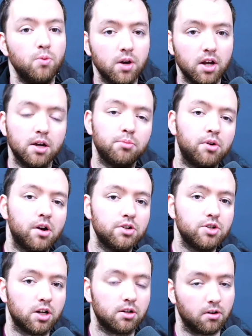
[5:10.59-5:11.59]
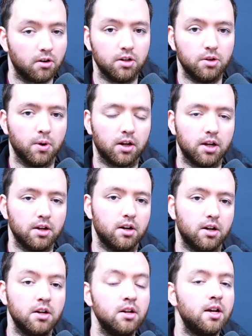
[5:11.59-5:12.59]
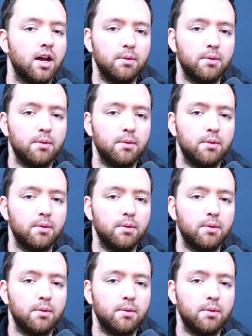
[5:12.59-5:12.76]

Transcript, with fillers: what kind of project are you working on?